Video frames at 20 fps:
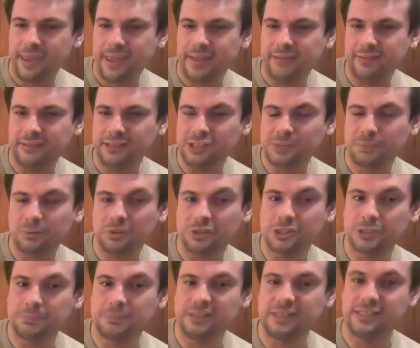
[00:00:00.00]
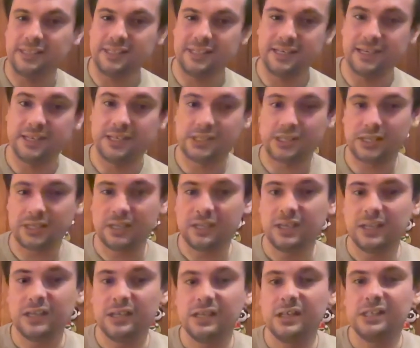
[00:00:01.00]
endless possibilities.
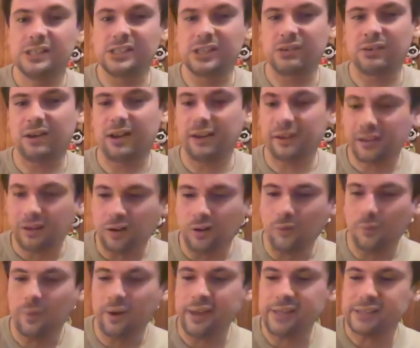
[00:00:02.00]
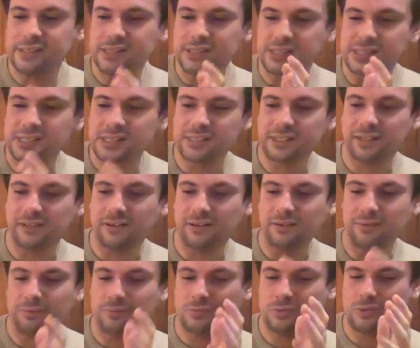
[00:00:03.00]
So I can't wait to
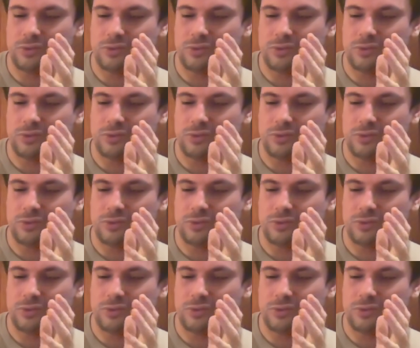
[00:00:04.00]
start